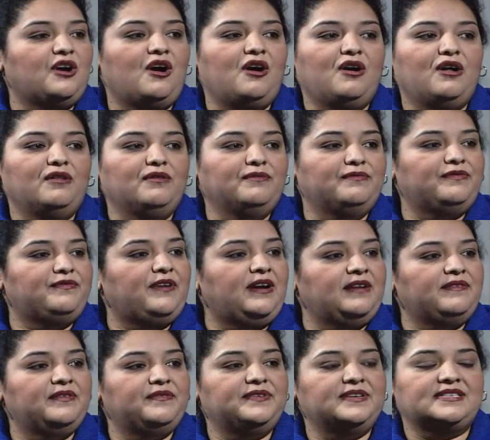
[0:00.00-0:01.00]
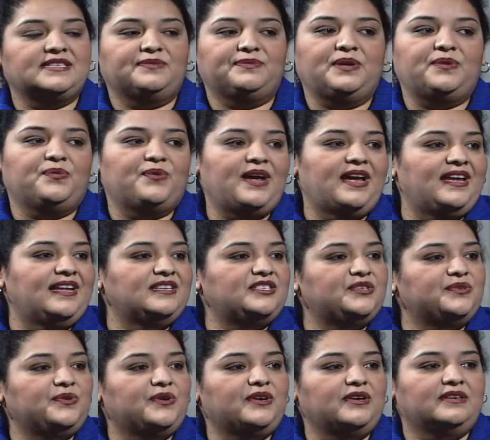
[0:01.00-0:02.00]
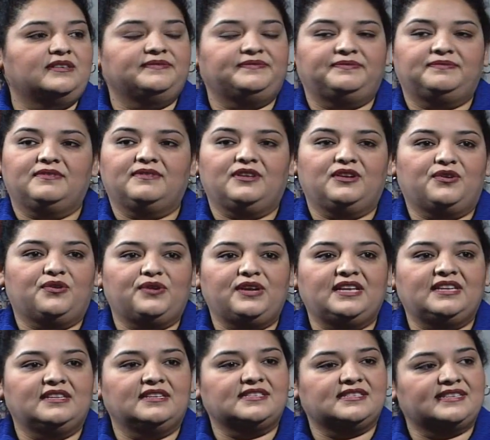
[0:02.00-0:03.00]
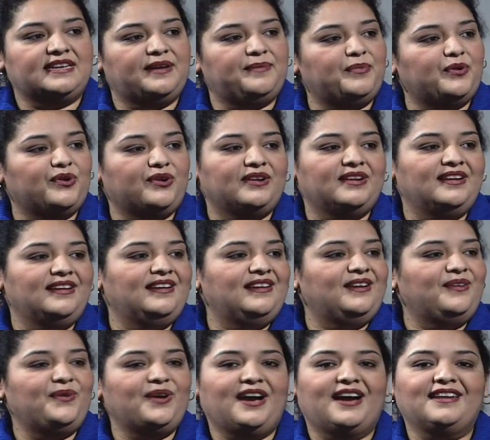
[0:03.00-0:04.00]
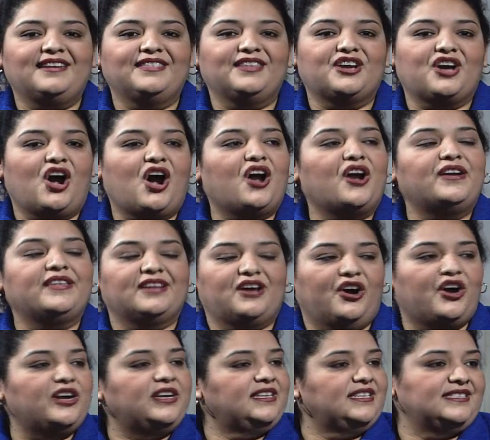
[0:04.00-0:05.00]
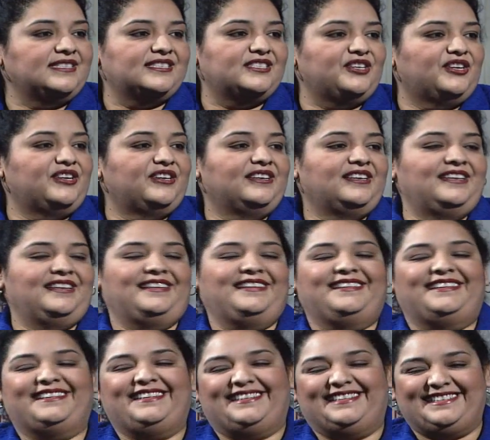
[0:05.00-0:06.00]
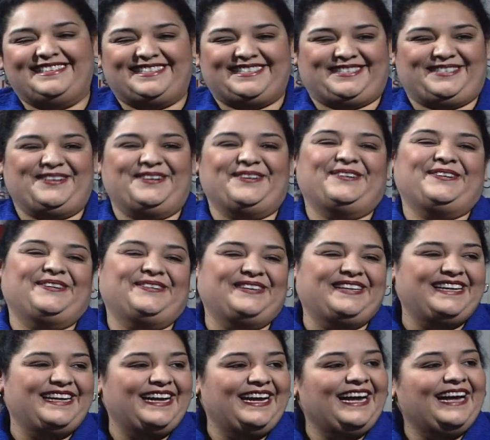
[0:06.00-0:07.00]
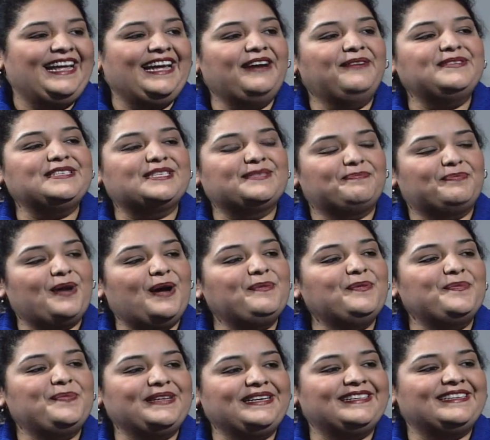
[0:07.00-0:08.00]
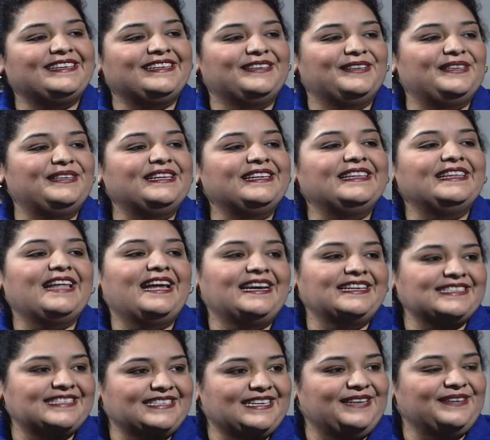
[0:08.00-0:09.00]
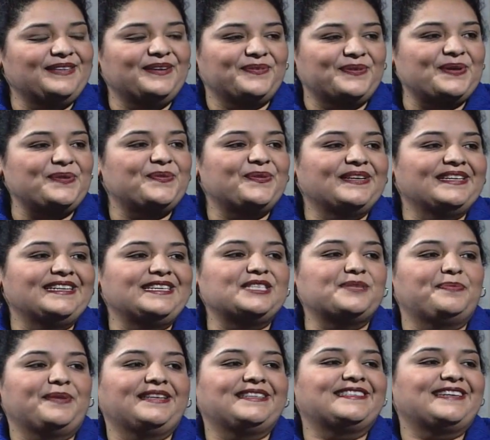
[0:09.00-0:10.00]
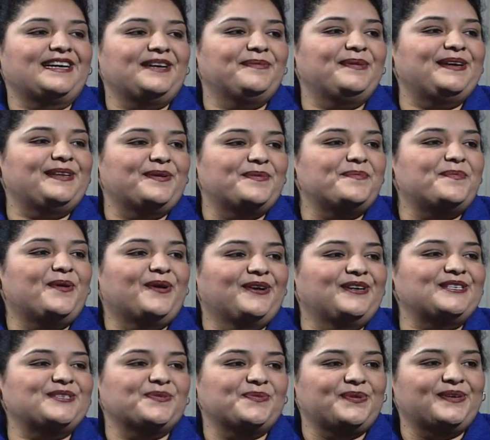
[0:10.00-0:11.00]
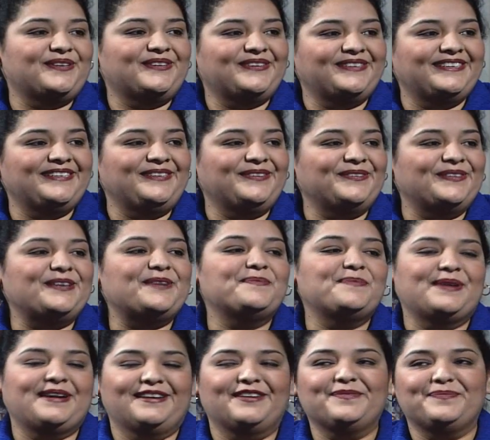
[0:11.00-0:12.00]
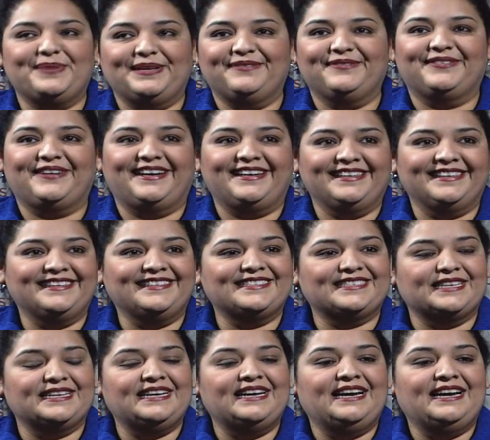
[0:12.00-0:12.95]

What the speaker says: all 5 of us and we ran to our green LeSabre. We got in the car and the car didn't start. So that was probably the last time that we really spent time at a march where there might have been violence.